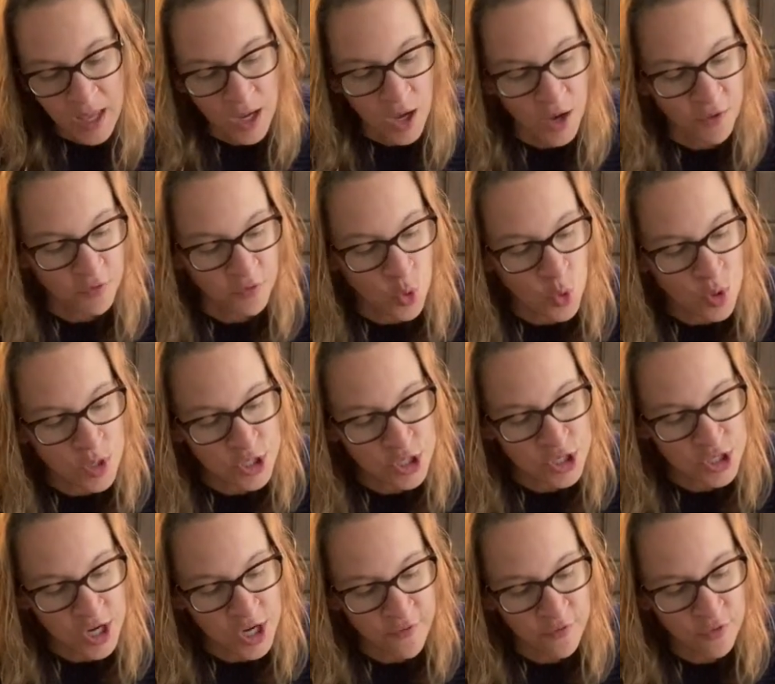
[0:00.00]
Of course,
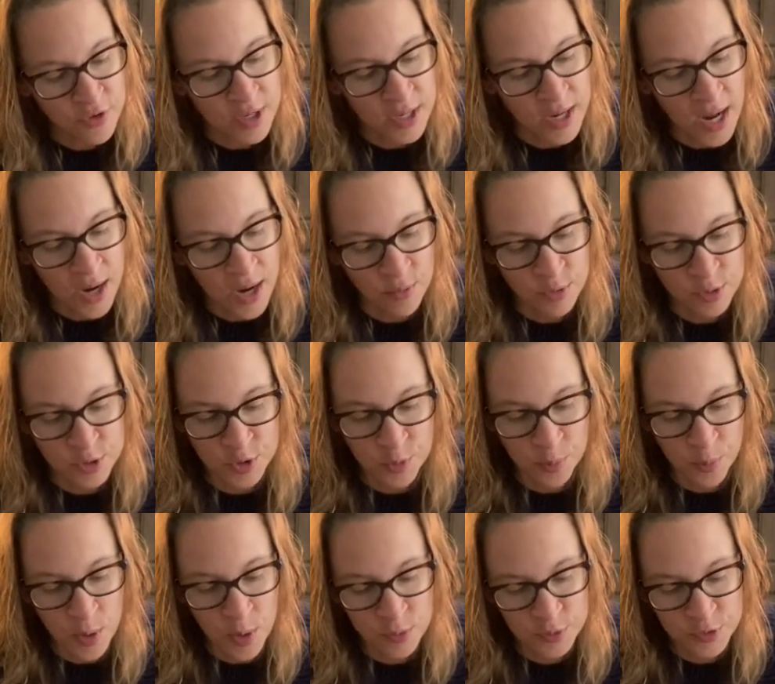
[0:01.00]
Jeffrey and I weren't
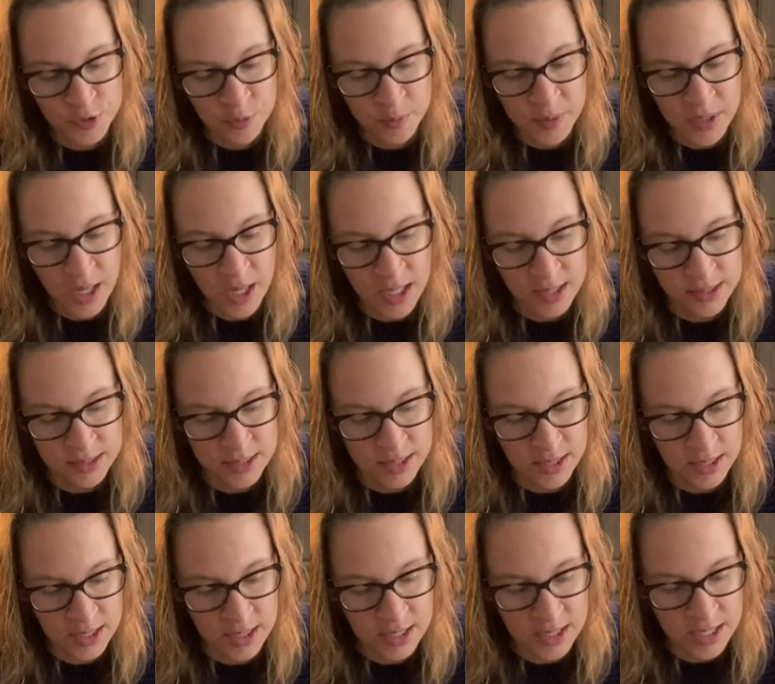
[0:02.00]
supposed to be
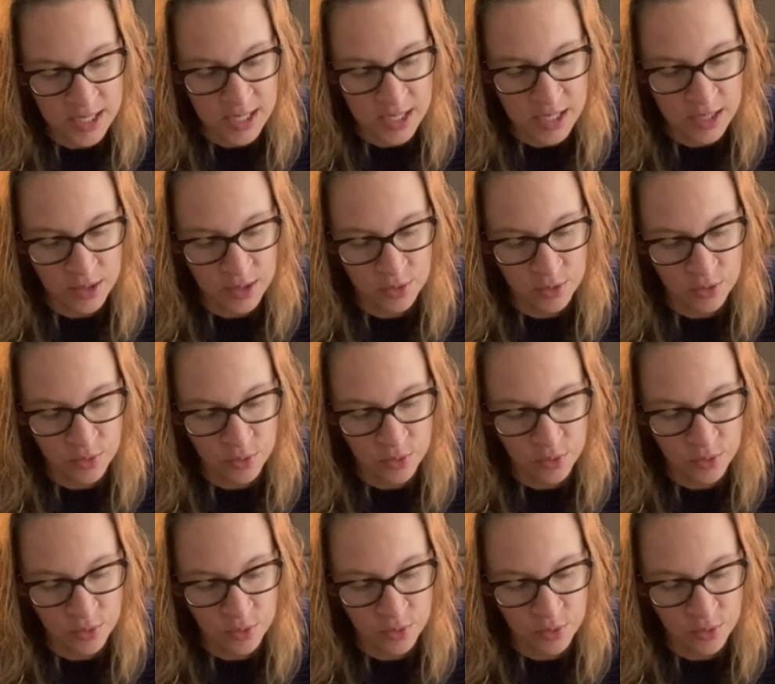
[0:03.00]
hunting and eating